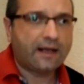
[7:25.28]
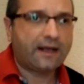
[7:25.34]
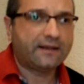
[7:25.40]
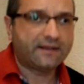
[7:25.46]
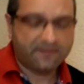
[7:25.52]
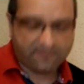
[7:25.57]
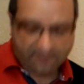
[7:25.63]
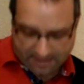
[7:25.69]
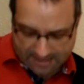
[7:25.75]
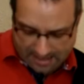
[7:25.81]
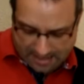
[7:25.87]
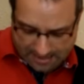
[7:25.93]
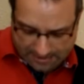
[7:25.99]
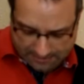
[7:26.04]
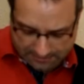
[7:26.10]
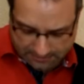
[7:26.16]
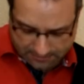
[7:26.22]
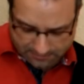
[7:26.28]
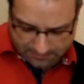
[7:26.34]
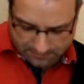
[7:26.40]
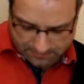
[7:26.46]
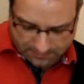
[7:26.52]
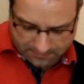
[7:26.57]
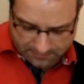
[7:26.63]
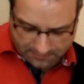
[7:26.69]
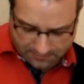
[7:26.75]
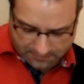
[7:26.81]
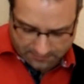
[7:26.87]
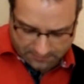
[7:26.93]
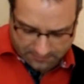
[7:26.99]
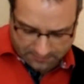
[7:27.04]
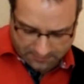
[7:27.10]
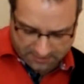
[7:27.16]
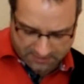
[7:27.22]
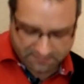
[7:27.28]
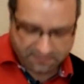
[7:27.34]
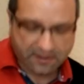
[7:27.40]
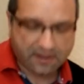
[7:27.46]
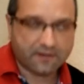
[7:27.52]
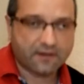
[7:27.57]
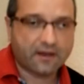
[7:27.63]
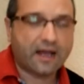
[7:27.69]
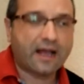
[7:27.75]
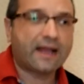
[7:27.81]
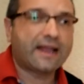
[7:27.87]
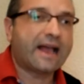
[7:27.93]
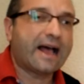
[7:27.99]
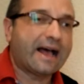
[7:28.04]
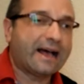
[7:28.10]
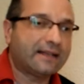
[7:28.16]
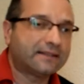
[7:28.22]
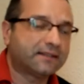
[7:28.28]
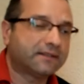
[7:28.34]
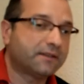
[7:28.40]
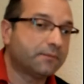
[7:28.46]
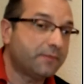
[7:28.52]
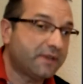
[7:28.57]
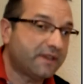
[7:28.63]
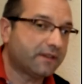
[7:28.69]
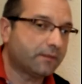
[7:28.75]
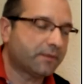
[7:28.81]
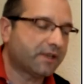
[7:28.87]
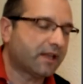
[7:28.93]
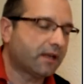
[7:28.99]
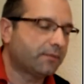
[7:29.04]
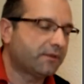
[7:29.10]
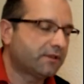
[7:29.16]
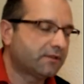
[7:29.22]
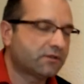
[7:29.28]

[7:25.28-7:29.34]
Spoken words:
And if I add this fader, I add the middle pickup.